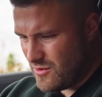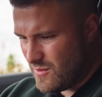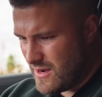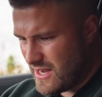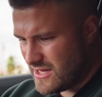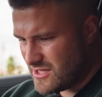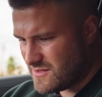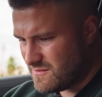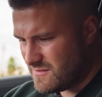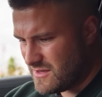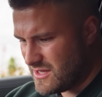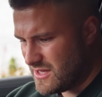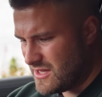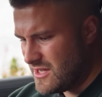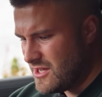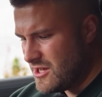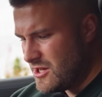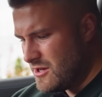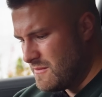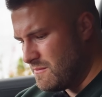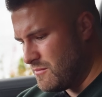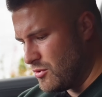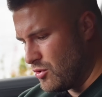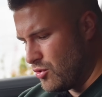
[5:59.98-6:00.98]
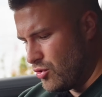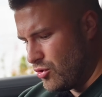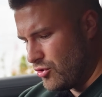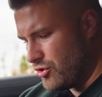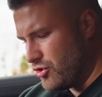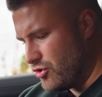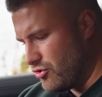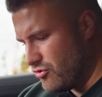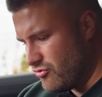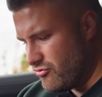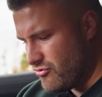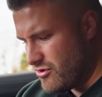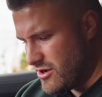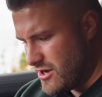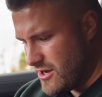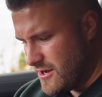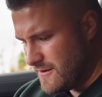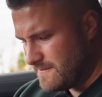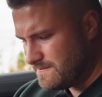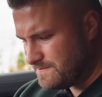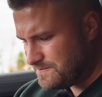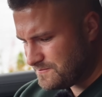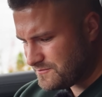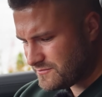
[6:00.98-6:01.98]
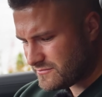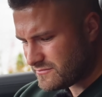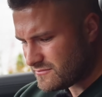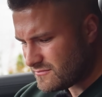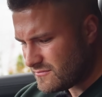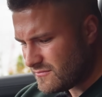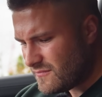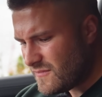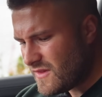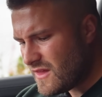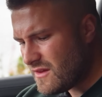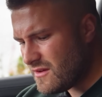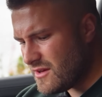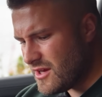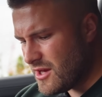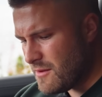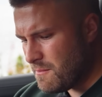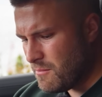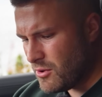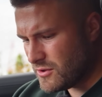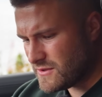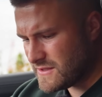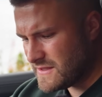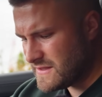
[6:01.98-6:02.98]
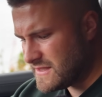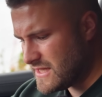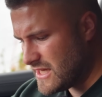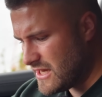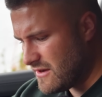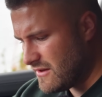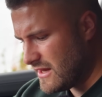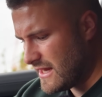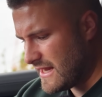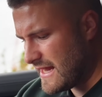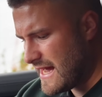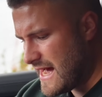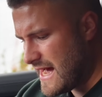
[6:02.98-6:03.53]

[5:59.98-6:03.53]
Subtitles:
you ask me. But all your buttons here like